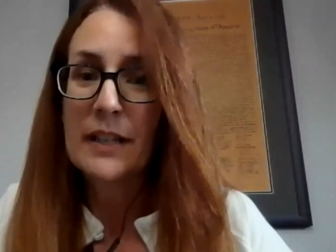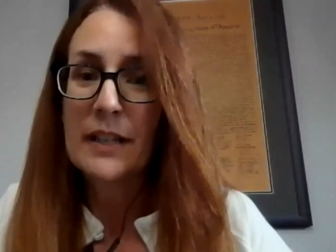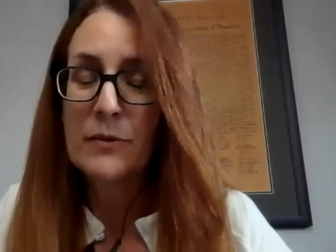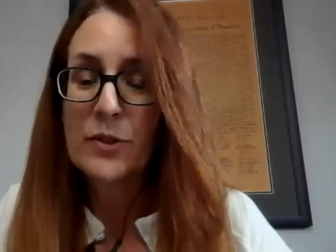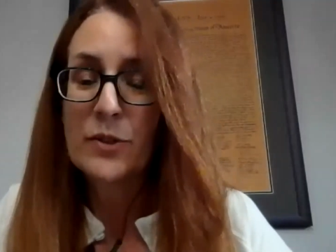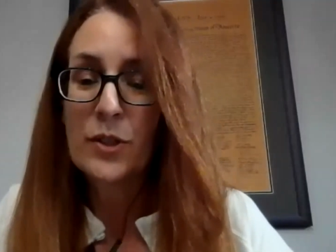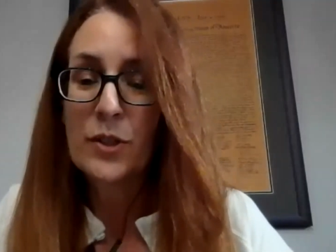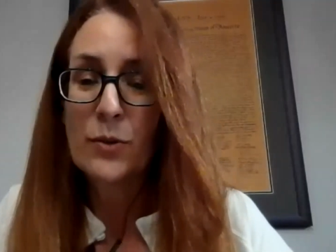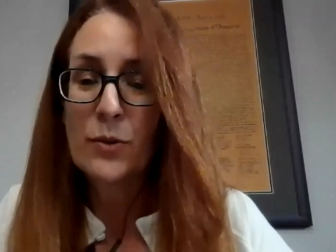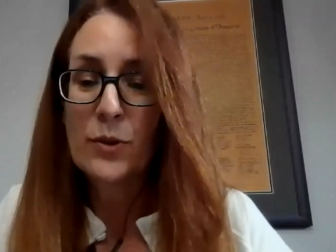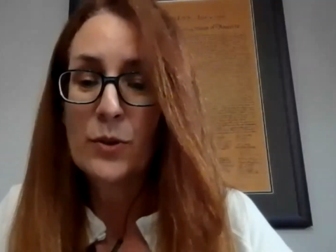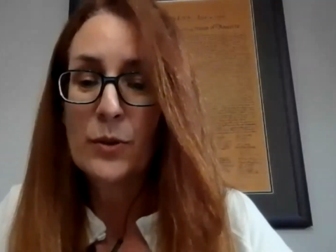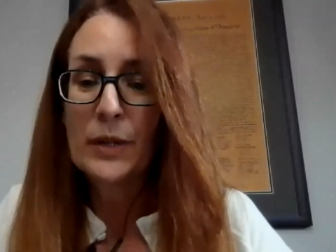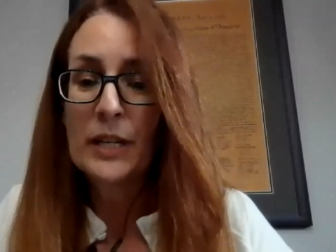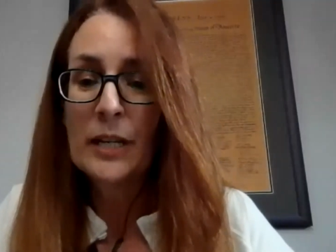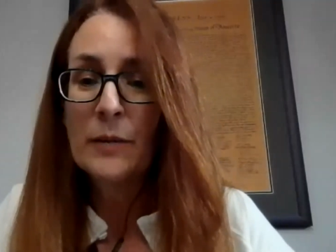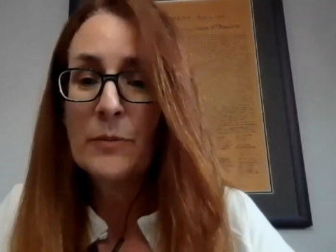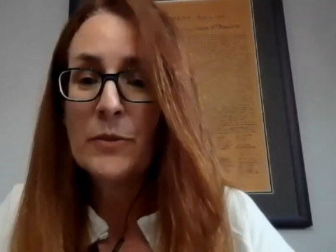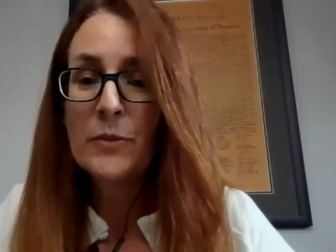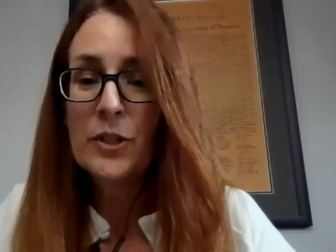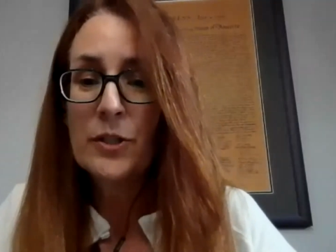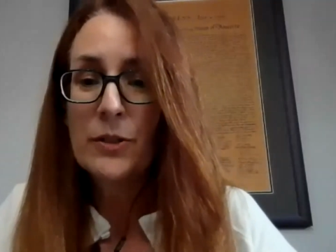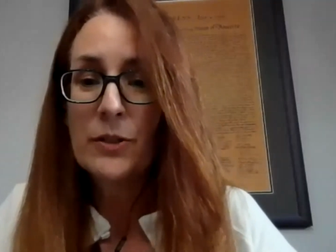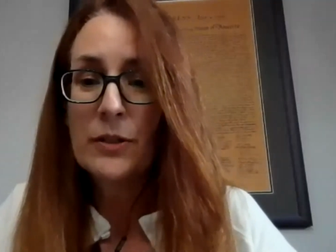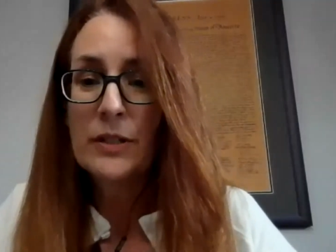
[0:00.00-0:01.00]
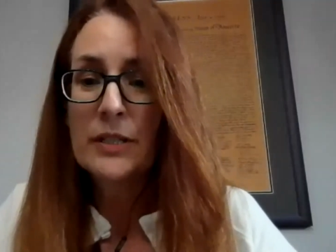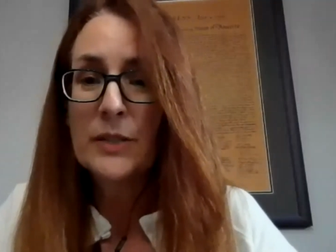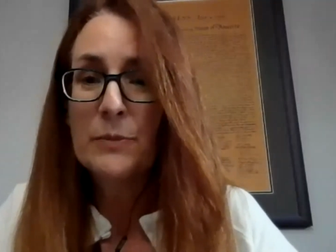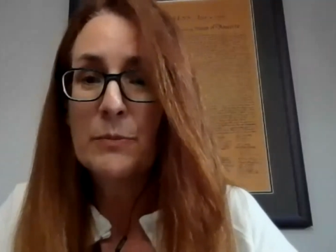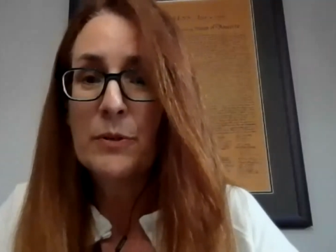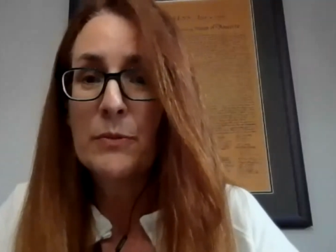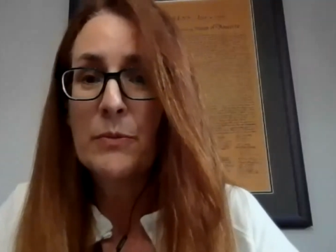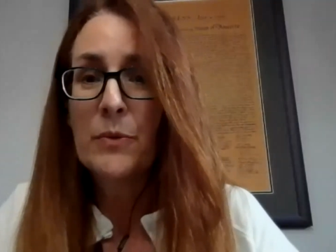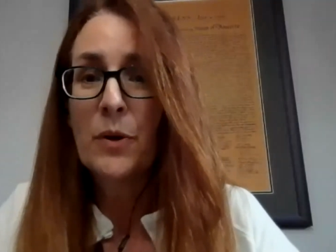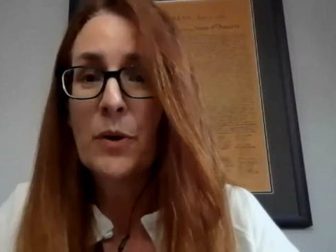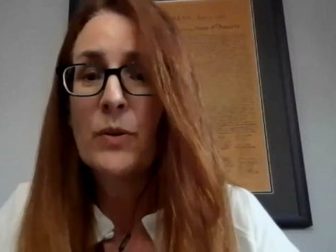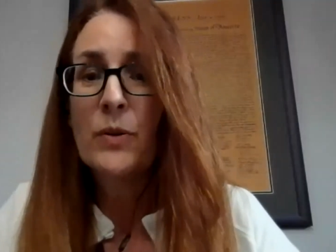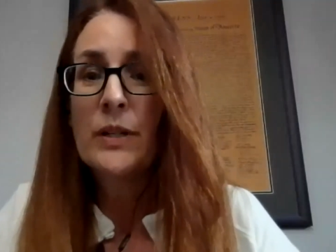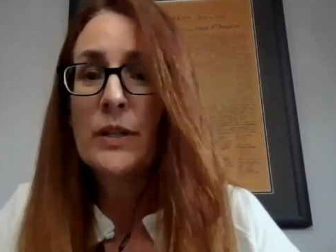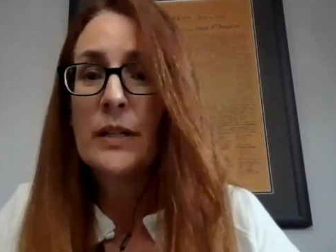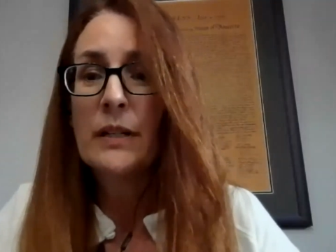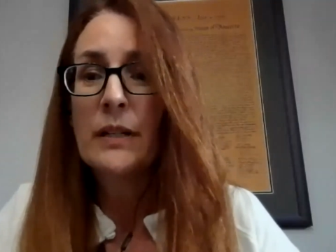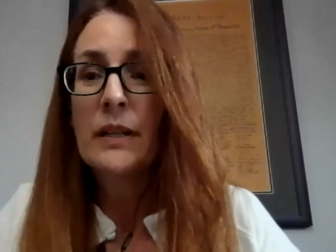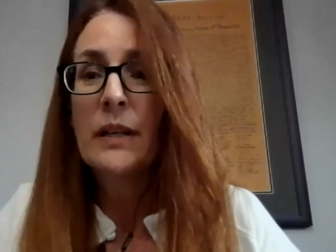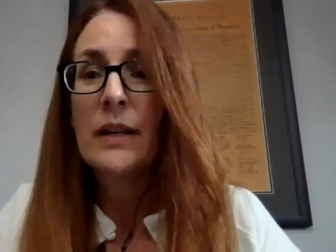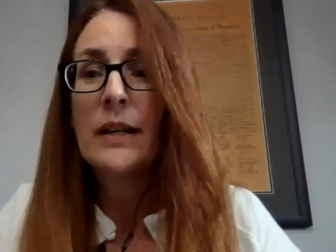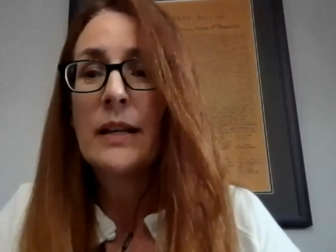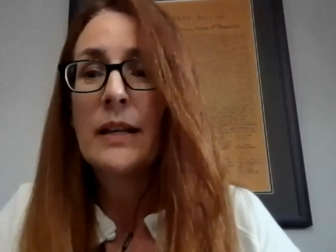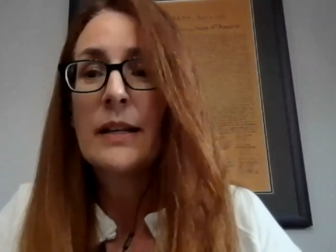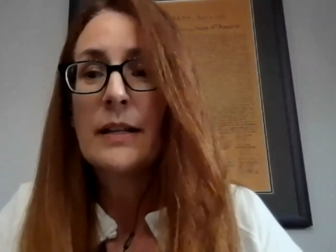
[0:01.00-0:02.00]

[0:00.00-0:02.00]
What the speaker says: And so New Hampshire is promoting